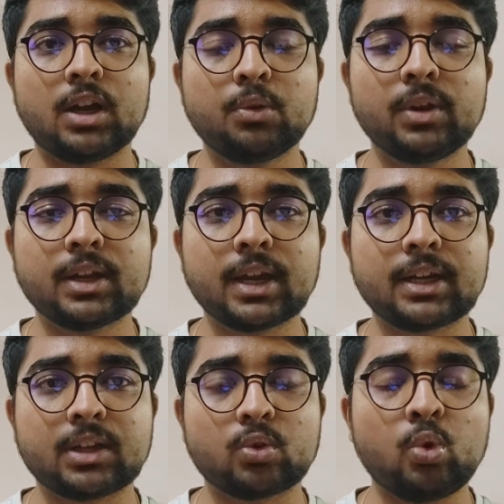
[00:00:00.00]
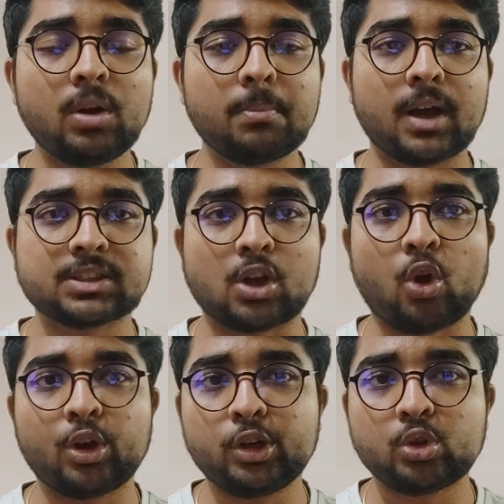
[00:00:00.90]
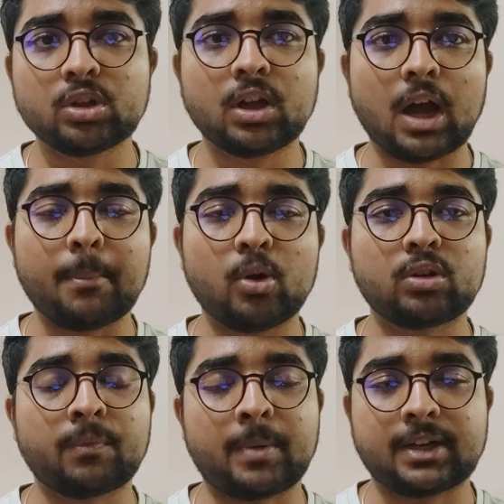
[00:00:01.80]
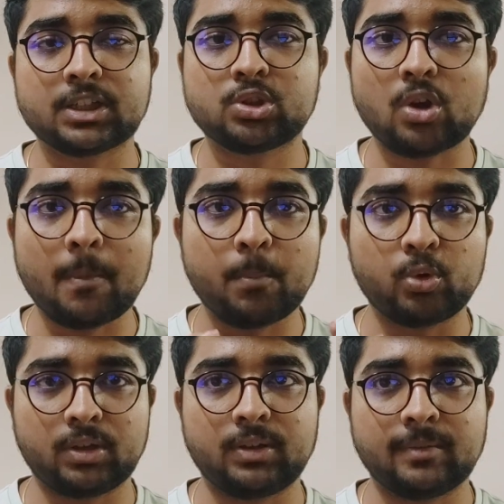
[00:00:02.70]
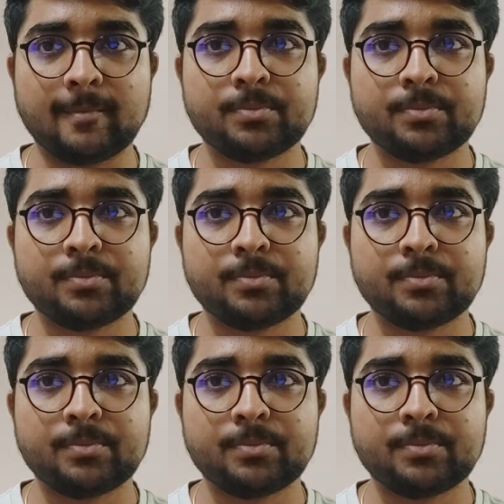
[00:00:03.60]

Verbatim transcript: you will get good marks according to the amount of practice you have put in.